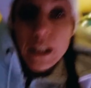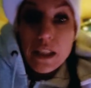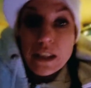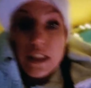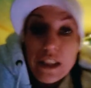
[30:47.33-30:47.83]

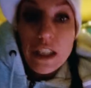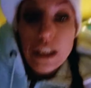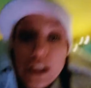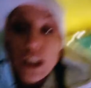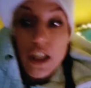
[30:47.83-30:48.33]
This
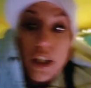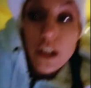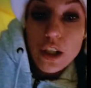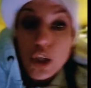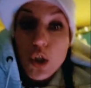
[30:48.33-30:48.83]
is
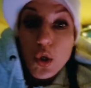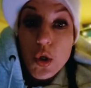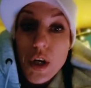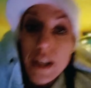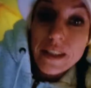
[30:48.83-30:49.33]
a
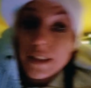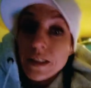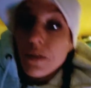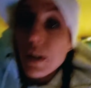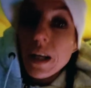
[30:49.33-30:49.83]
current
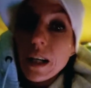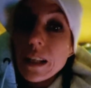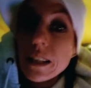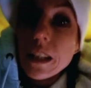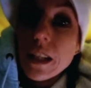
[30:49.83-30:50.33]

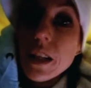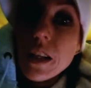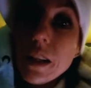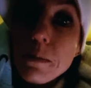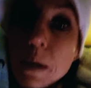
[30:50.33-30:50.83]
reality
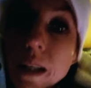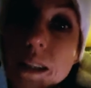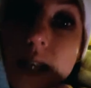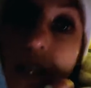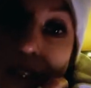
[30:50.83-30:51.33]
in my
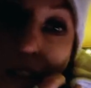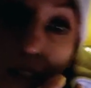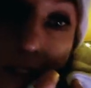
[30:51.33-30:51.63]
tent.